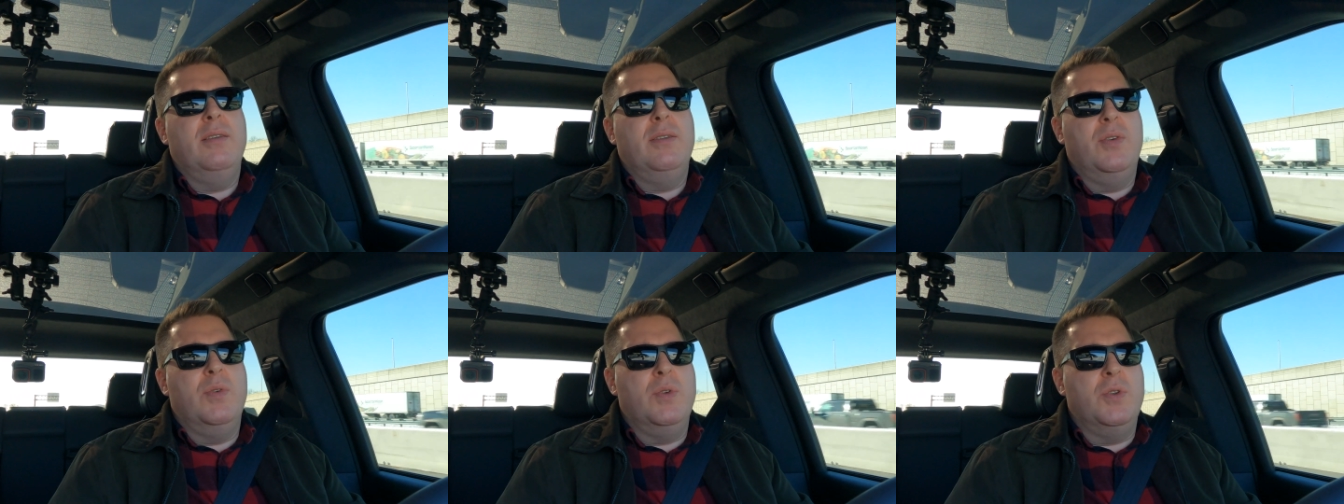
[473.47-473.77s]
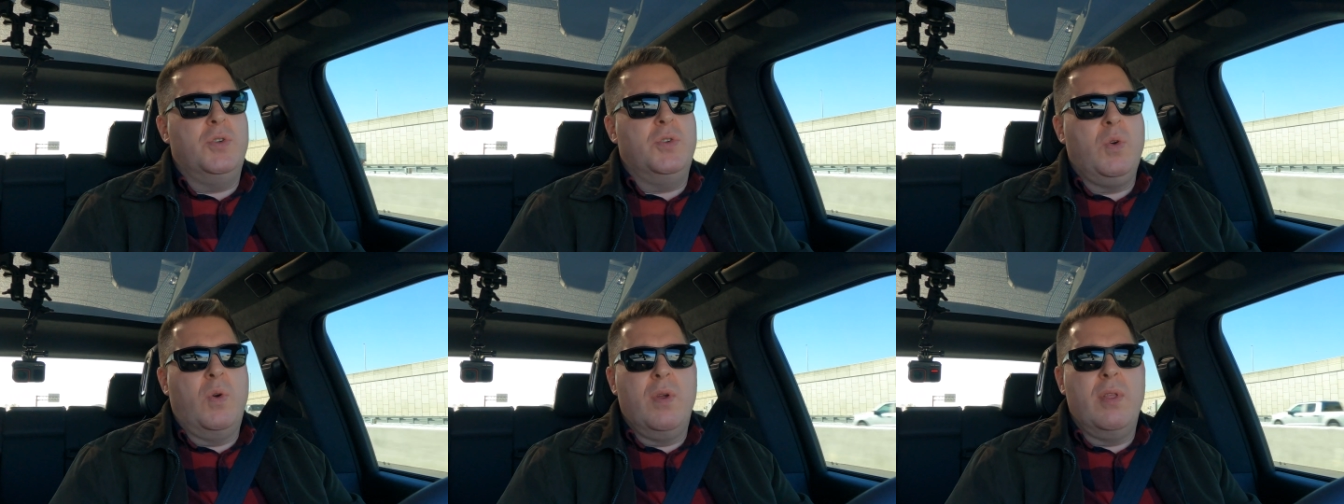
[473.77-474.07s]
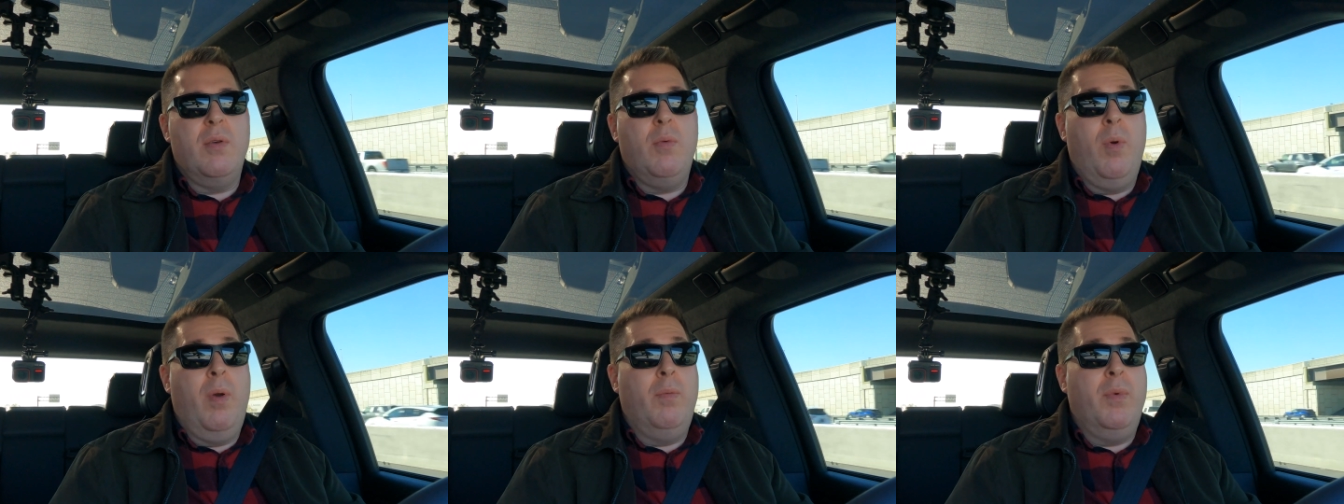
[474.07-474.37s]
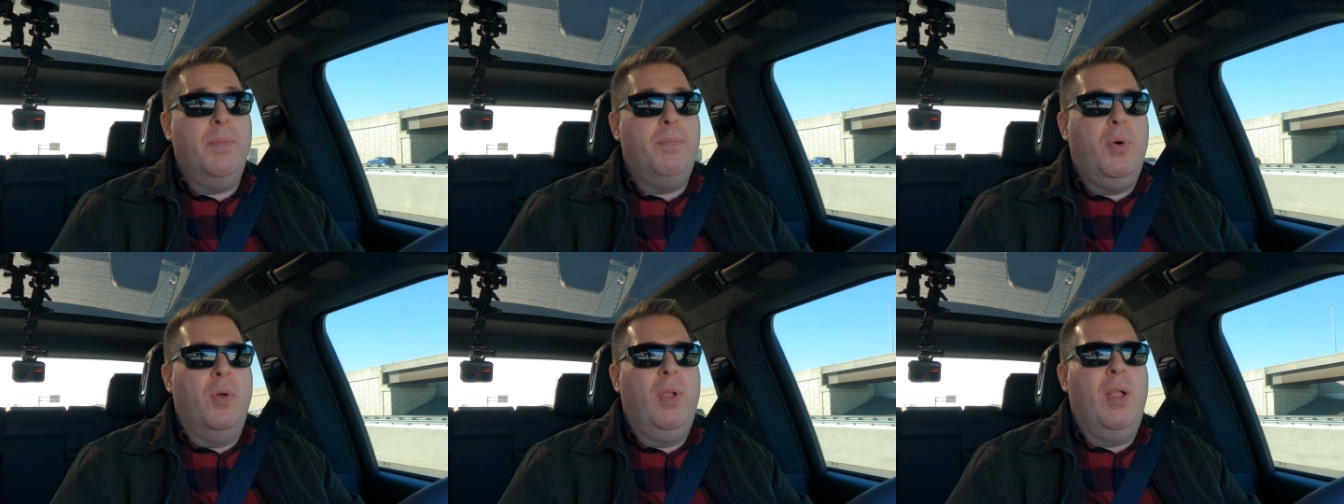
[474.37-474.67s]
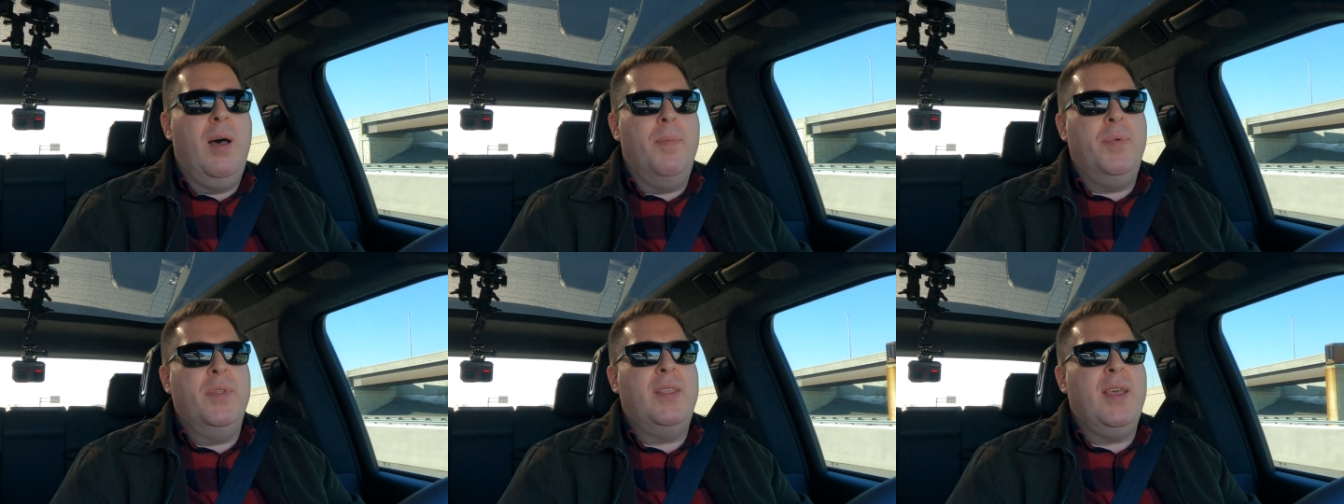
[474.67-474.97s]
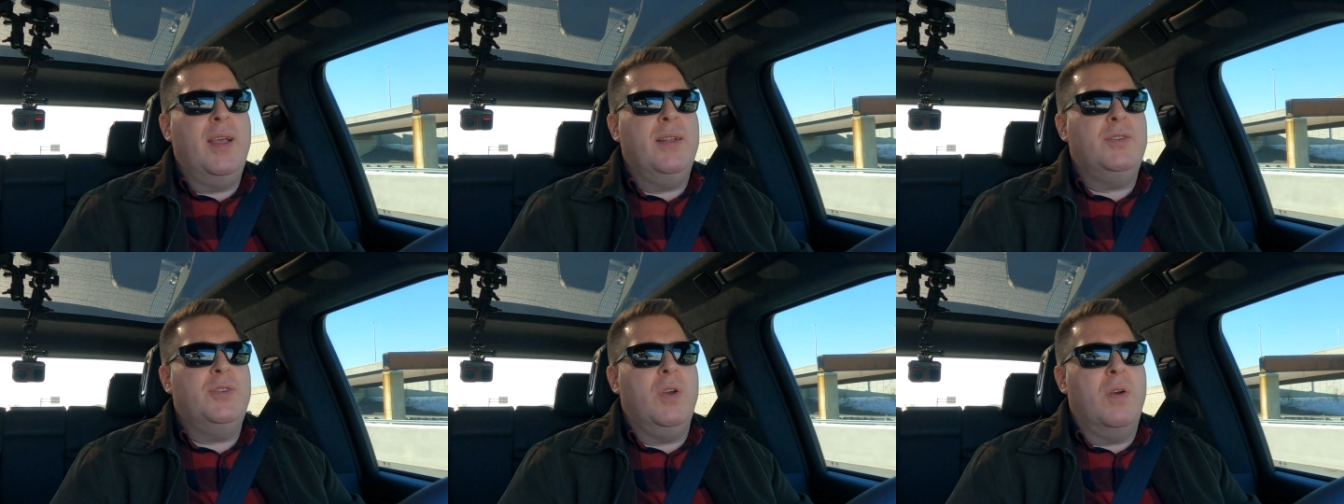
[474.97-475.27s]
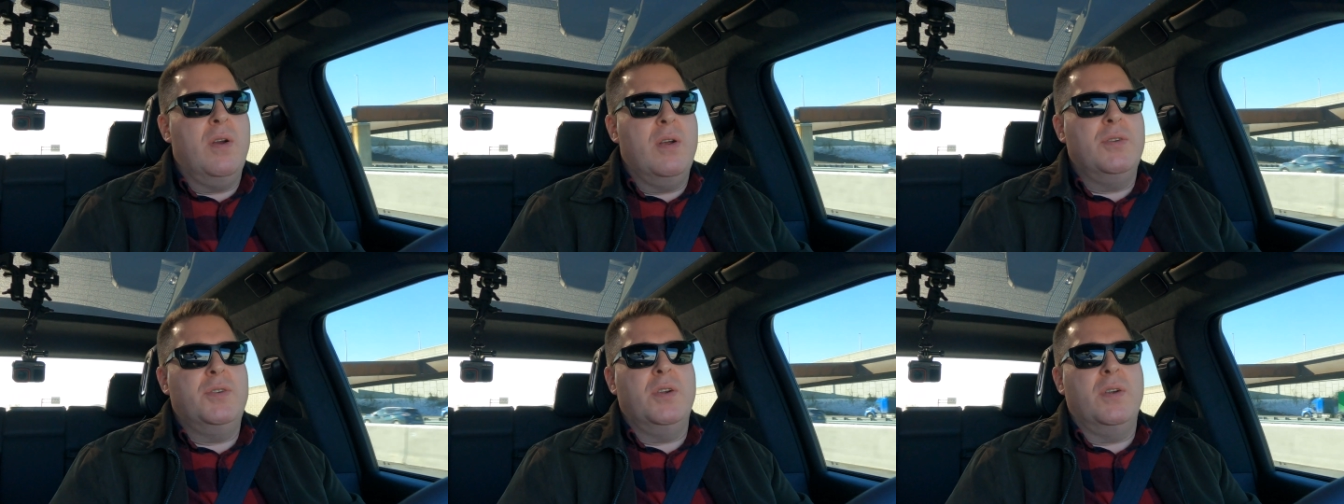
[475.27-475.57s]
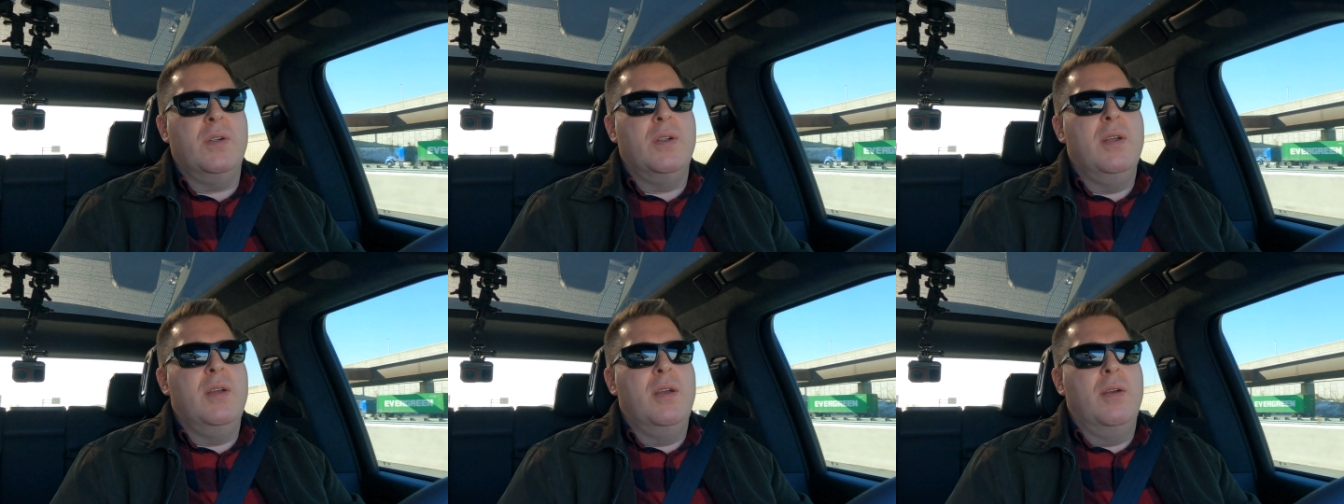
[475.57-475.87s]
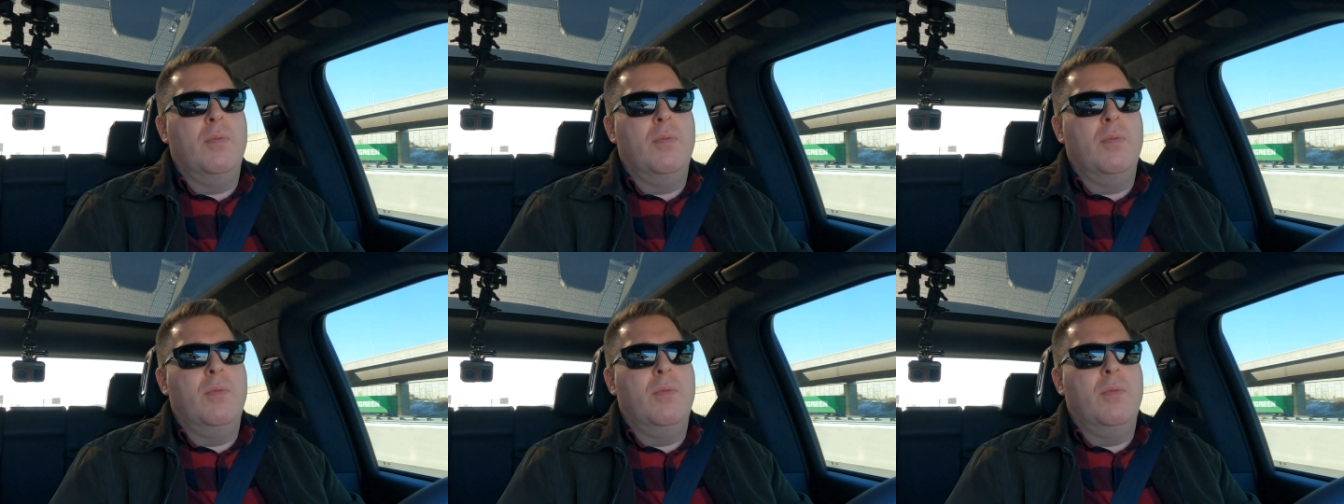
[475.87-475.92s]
to ensure that when we pull up at that charger,